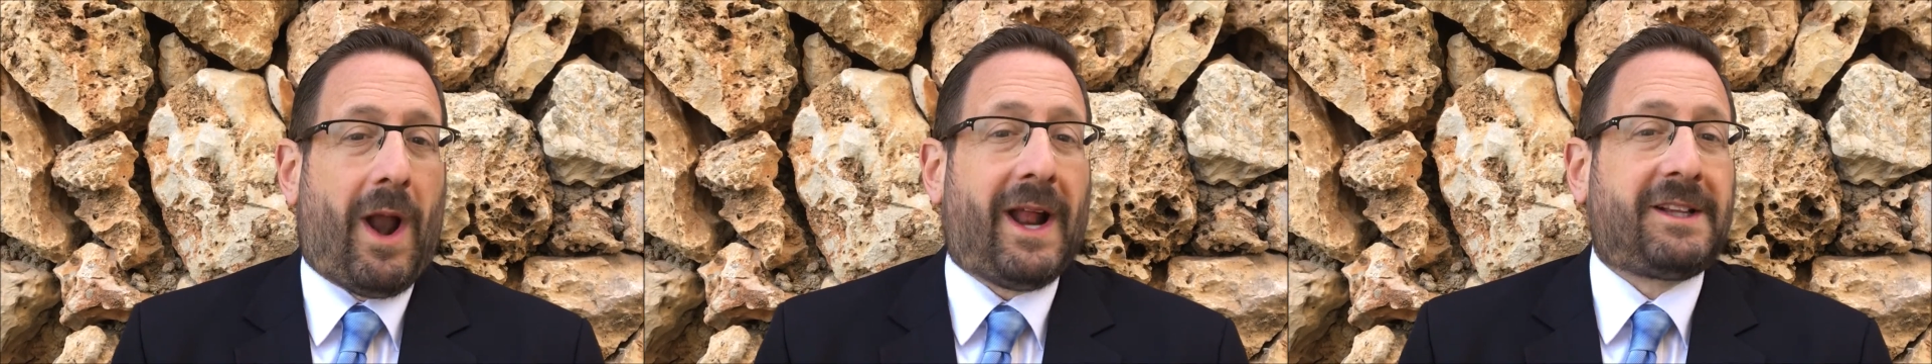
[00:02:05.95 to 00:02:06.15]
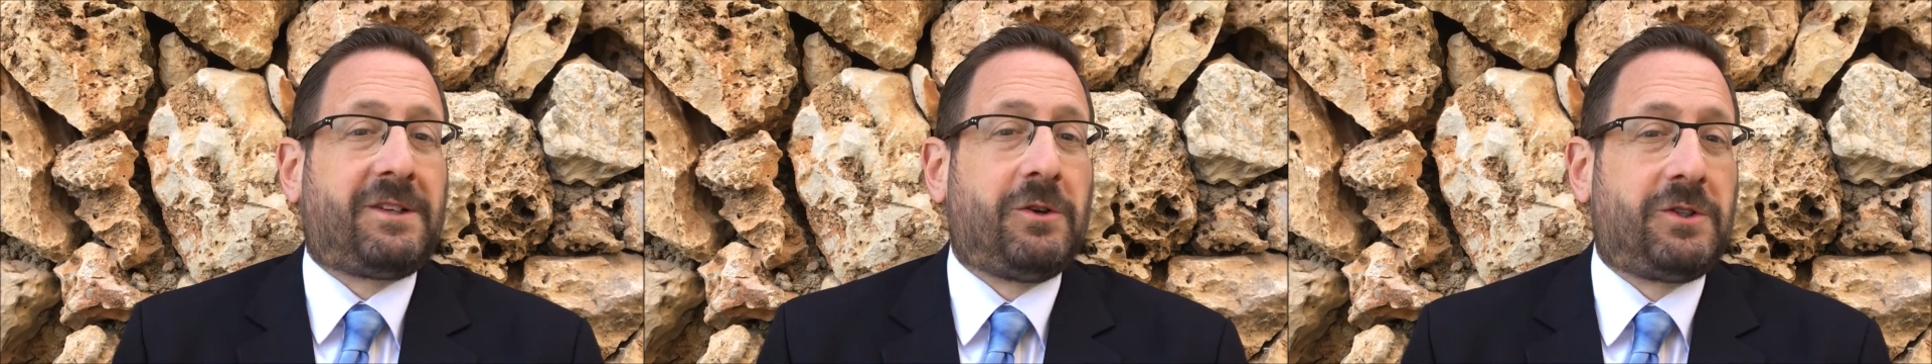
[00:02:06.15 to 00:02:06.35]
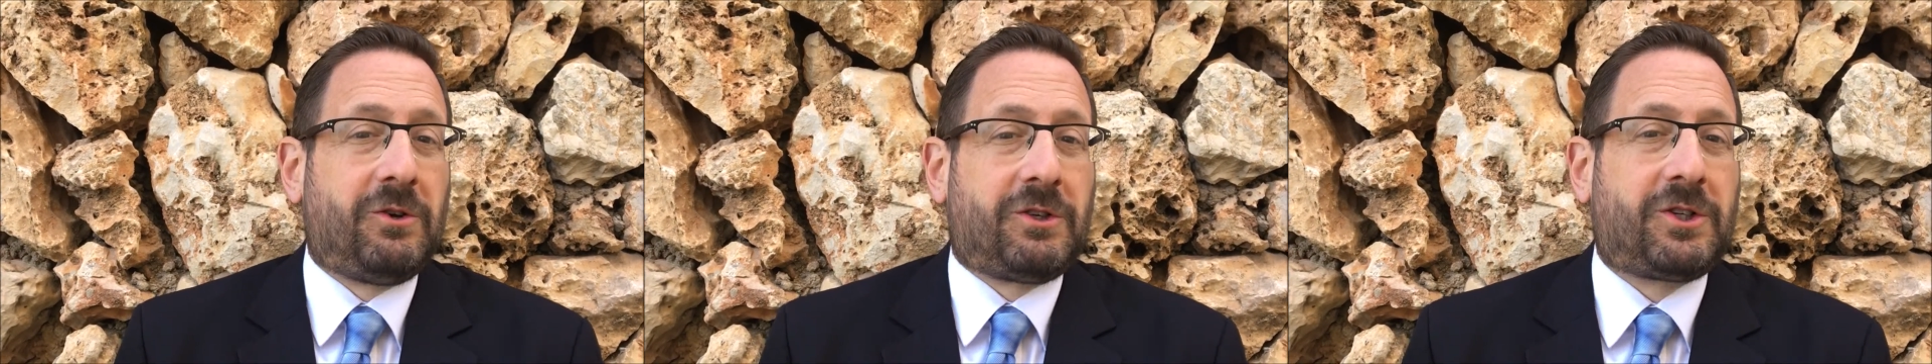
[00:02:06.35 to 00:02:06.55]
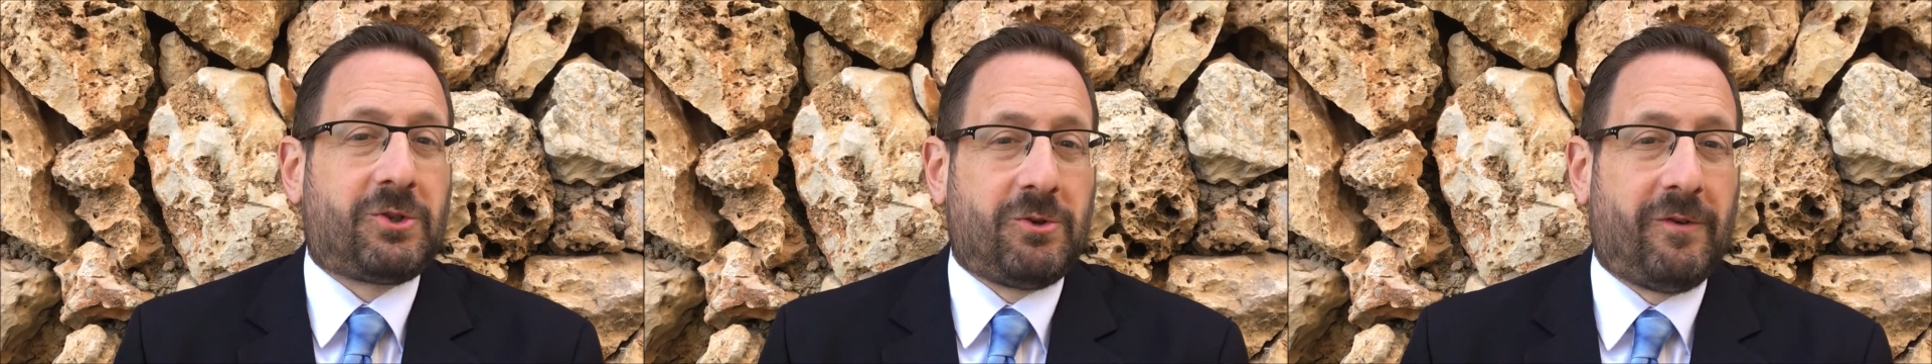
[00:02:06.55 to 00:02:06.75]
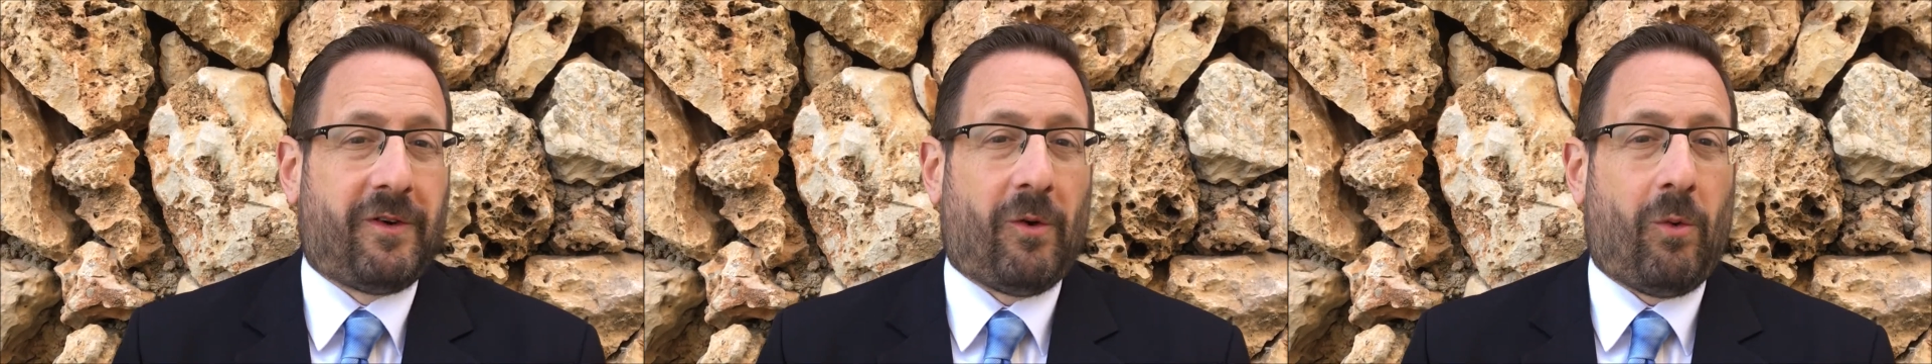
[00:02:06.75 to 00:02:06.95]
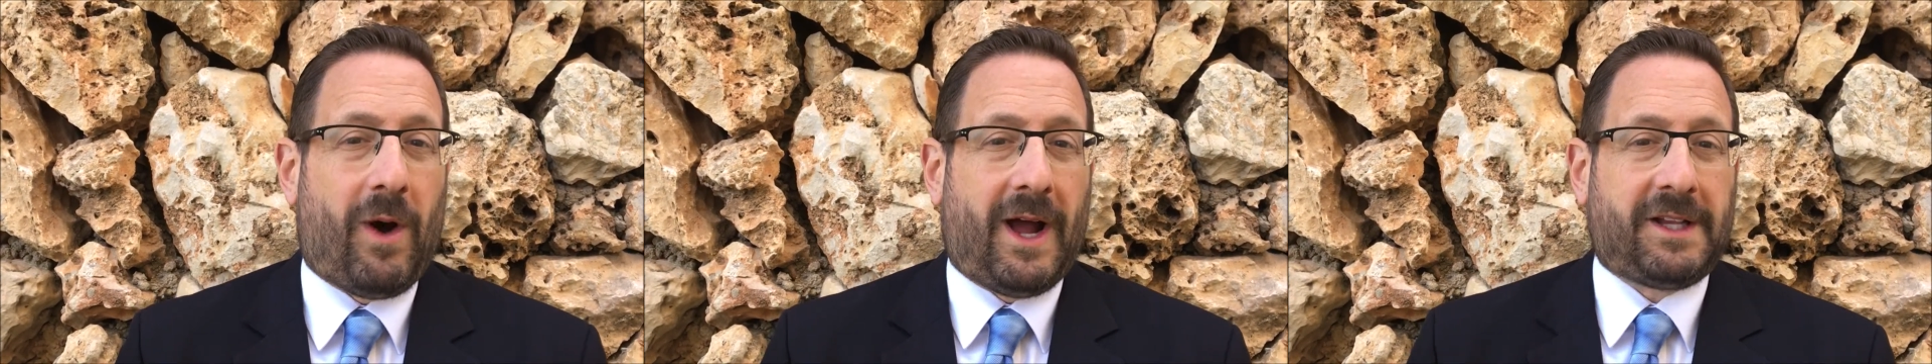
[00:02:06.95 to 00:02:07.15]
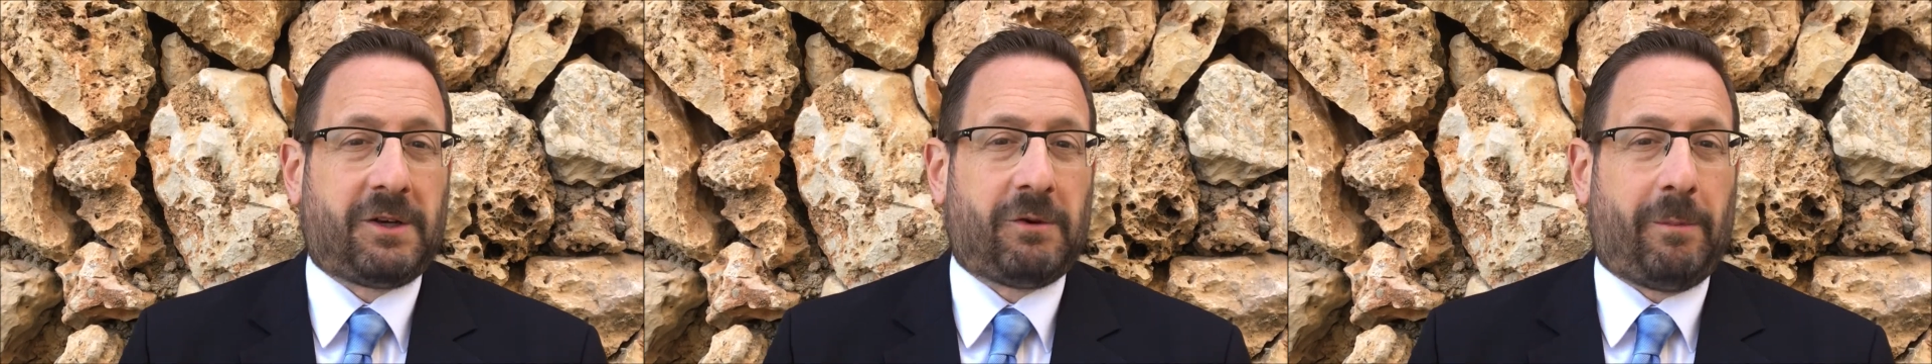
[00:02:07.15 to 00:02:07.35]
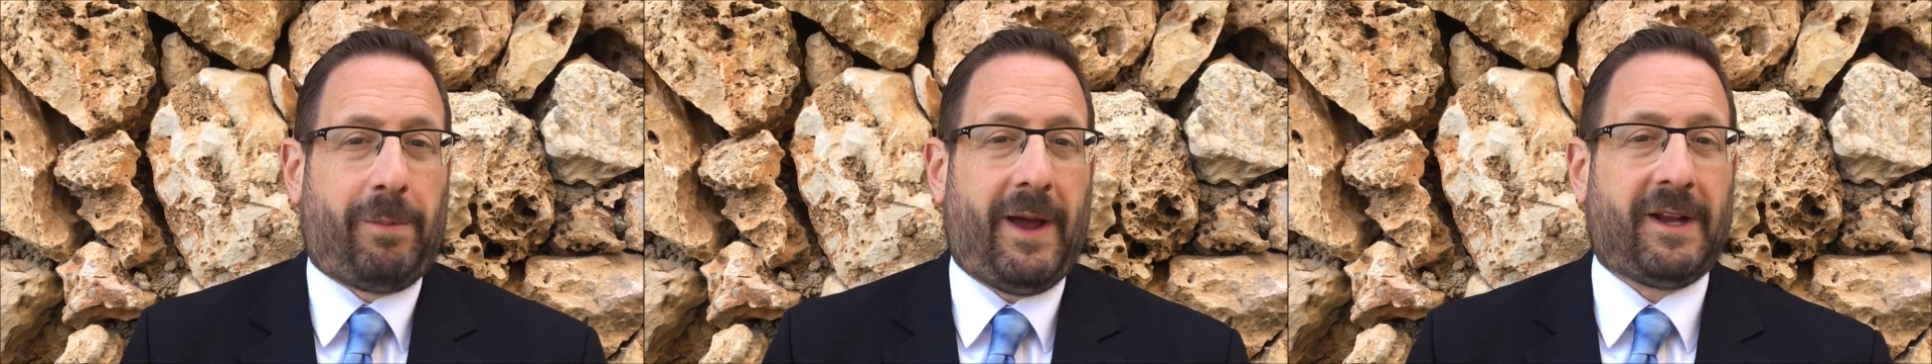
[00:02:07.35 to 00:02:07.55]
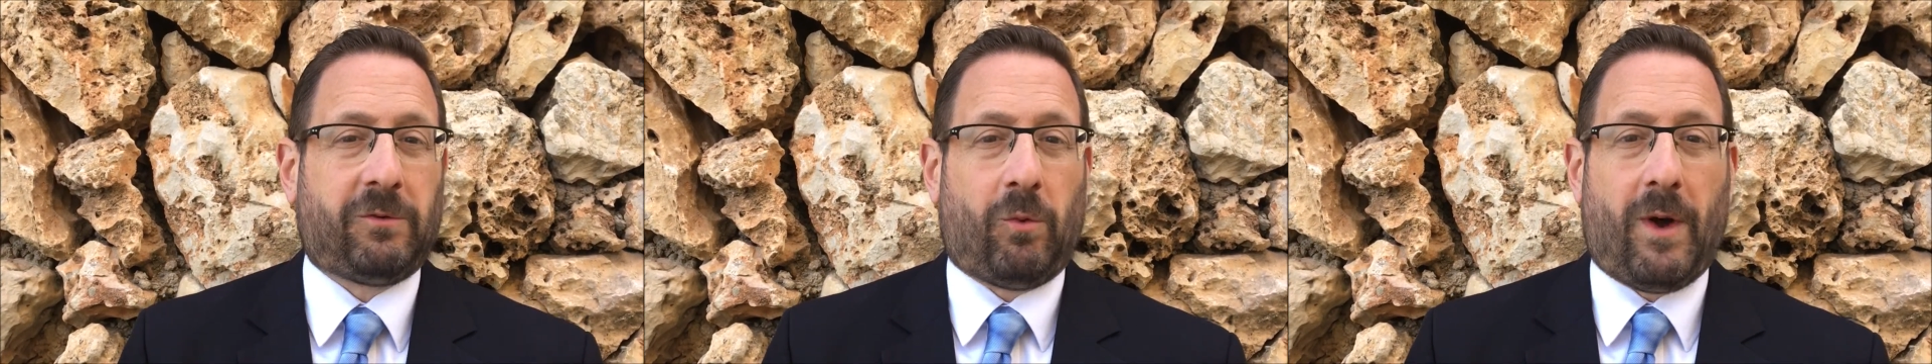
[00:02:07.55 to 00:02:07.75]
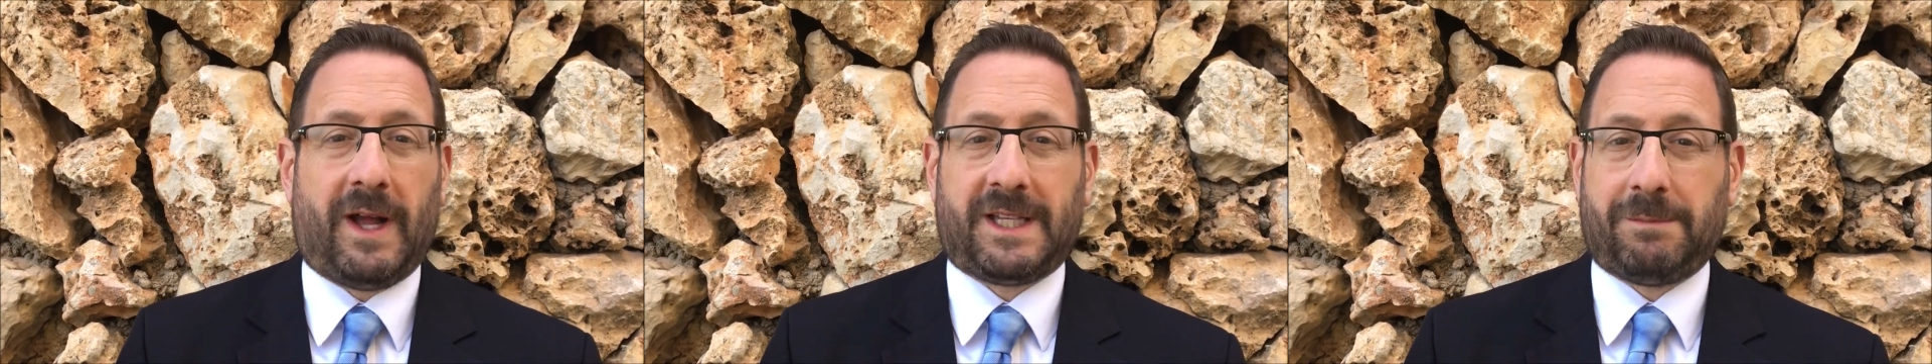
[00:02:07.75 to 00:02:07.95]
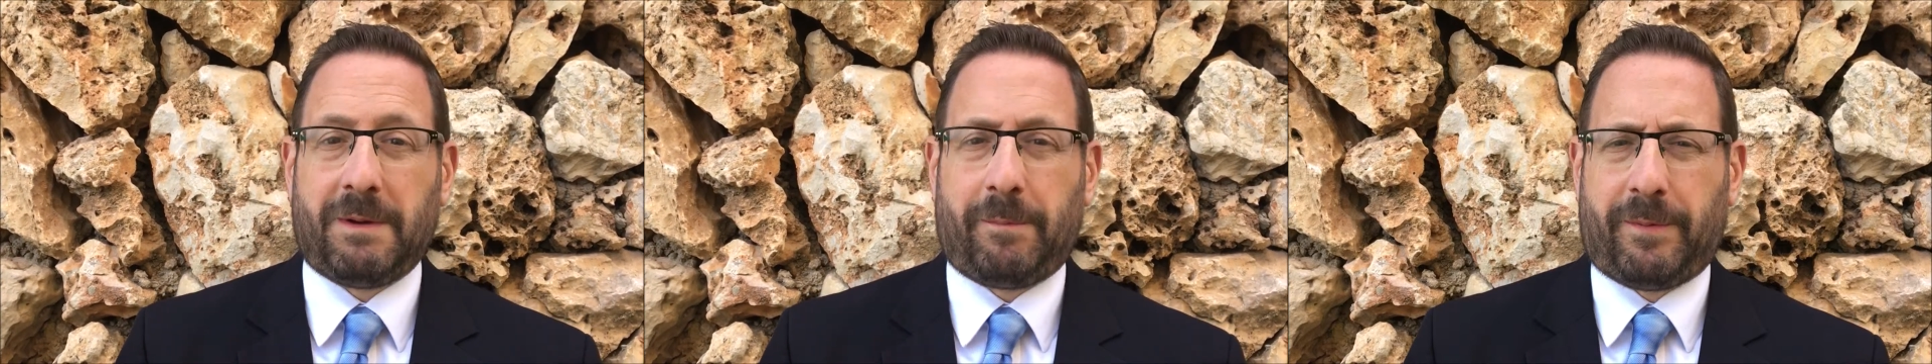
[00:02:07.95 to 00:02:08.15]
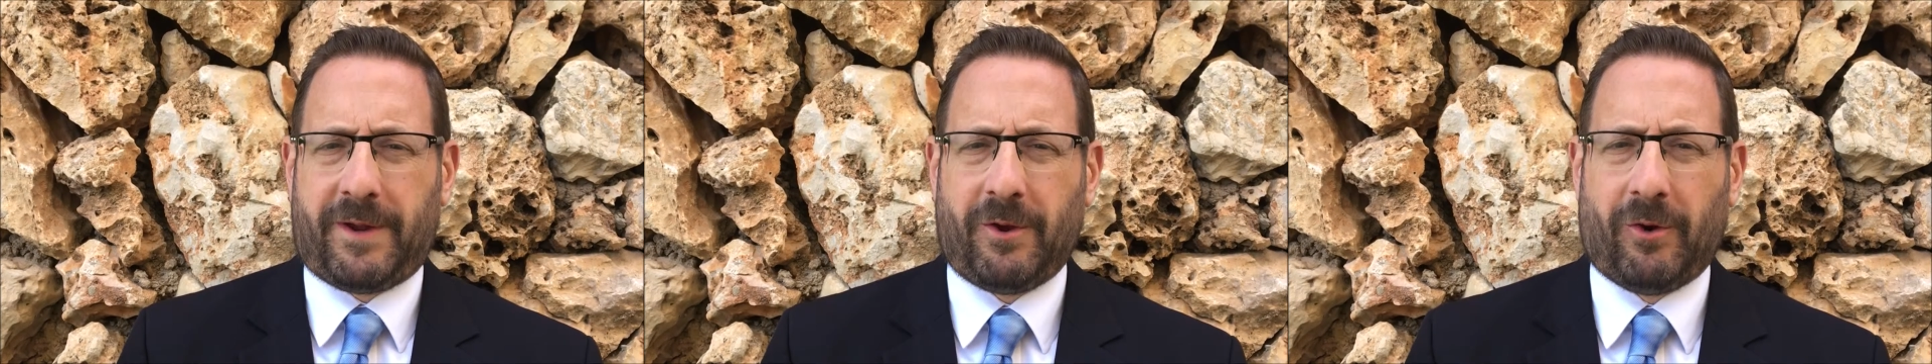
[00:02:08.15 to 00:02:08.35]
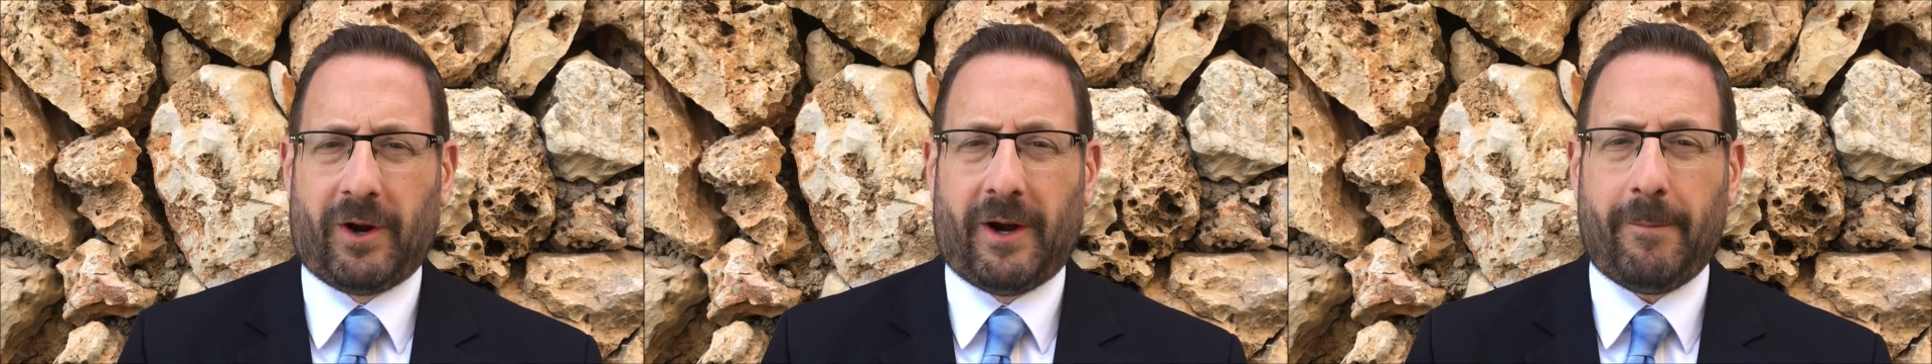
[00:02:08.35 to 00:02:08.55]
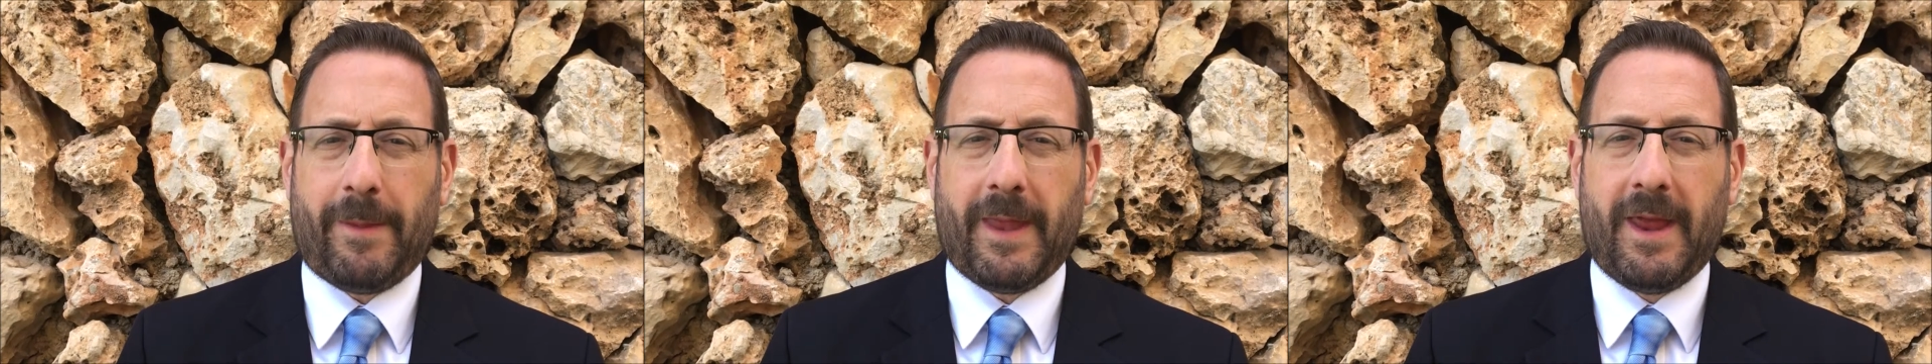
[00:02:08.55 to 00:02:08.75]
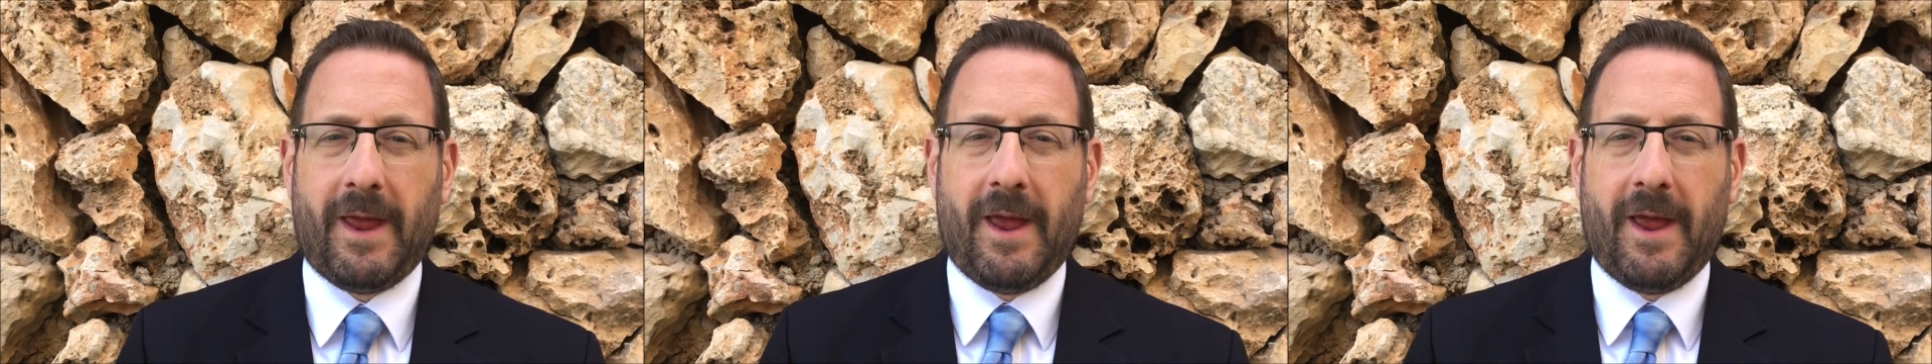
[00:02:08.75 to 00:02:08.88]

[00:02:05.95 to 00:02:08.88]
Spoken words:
wanting to do tshuva, wanting to repent, wanting to be pure,